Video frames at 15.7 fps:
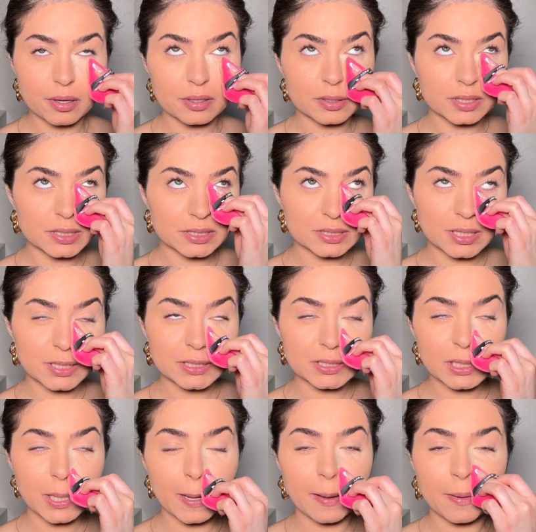This does
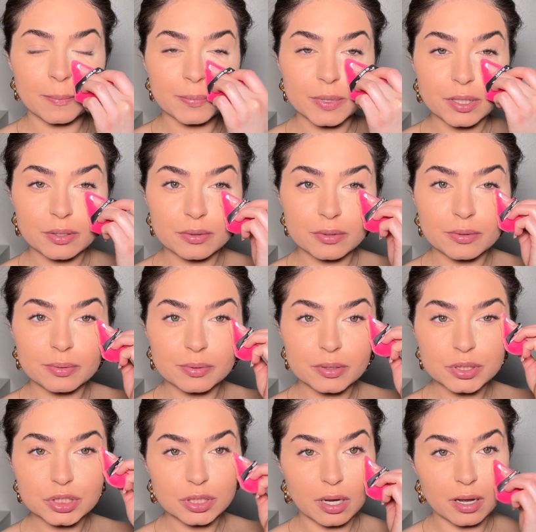a beautiful
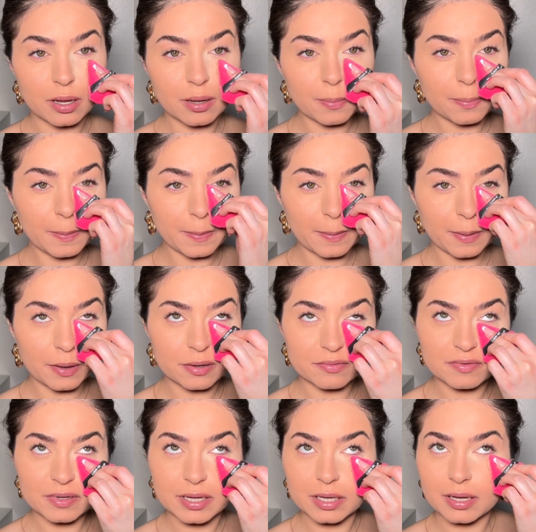job of
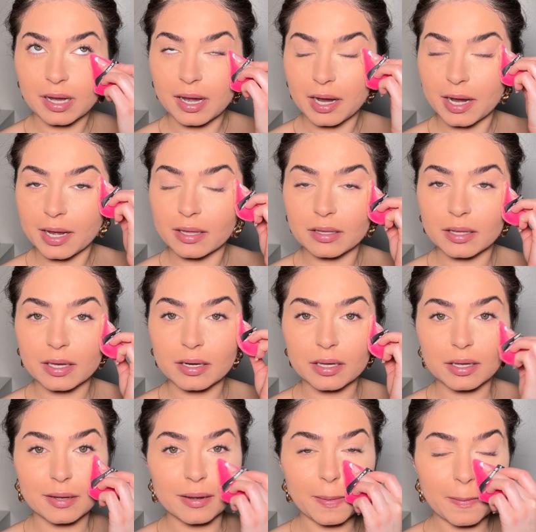like
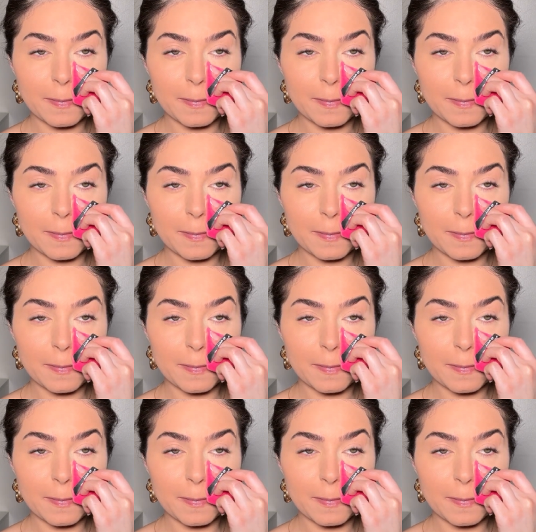highlighting,